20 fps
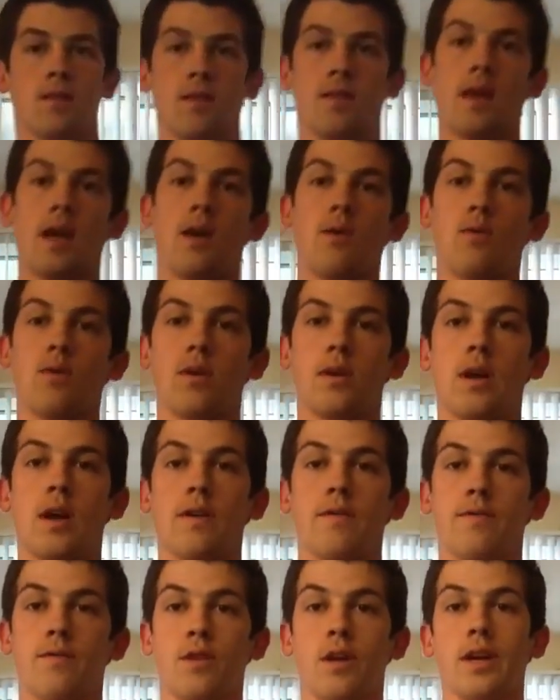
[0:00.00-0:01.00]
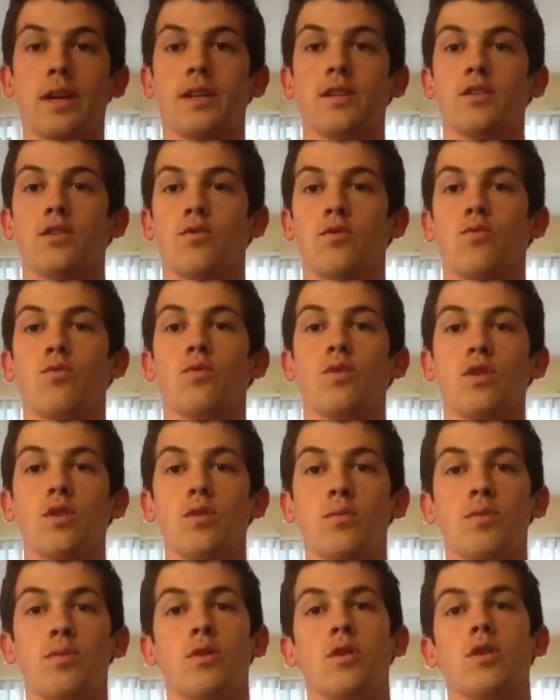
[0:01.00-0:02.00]
That one I feel like is a
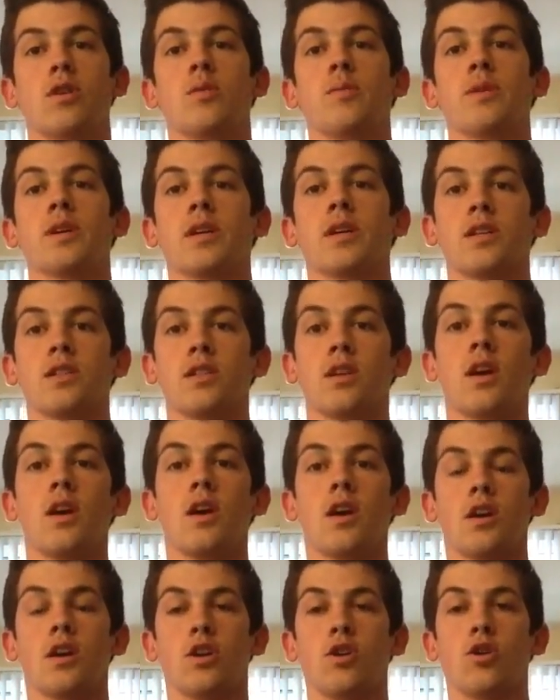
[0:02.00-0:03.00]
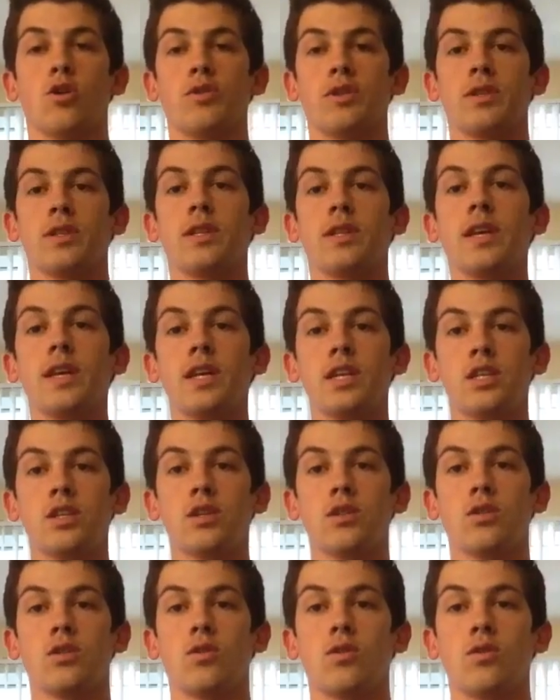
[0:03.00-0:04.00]
real burner because you're holding
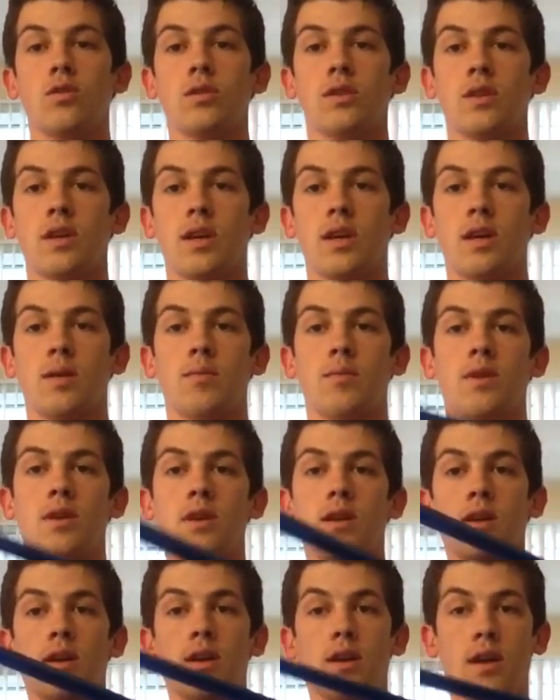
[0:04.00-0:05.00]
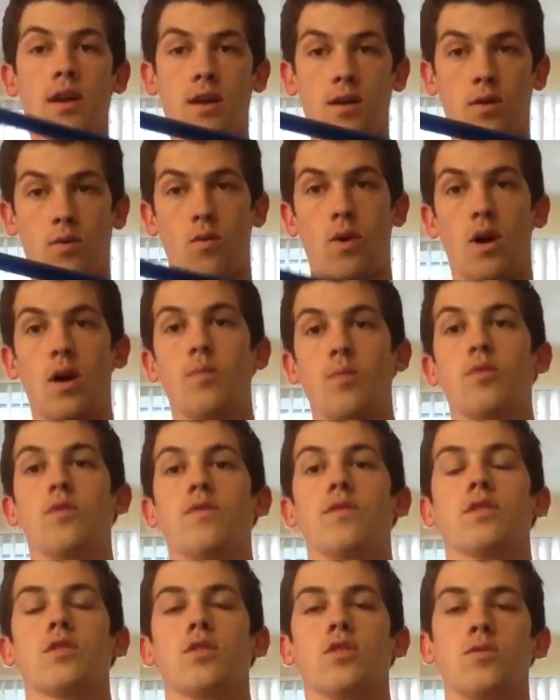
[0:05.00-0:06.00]
tension the whole time while
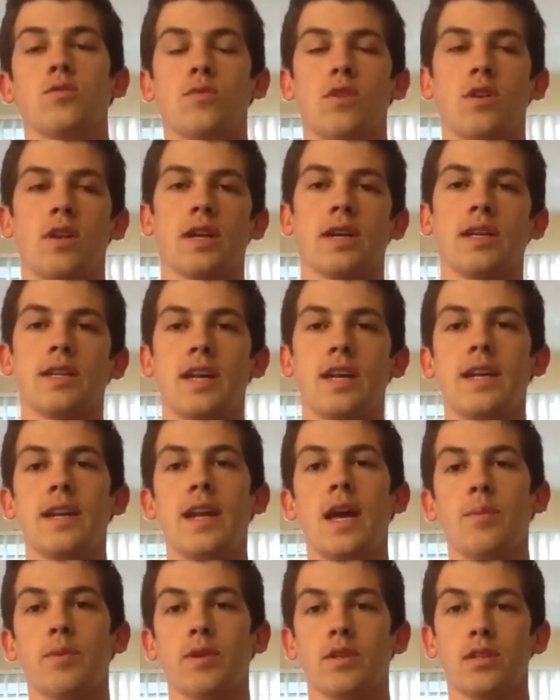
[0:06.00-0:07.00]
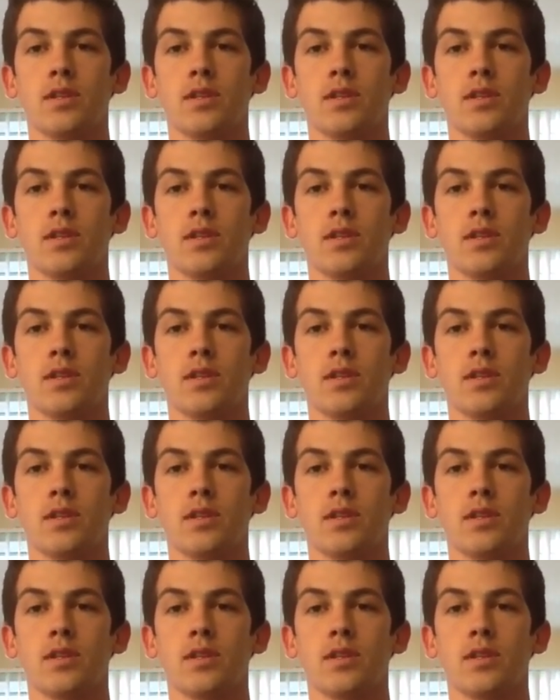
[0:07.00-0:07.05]
moving, so it's more like a dynamic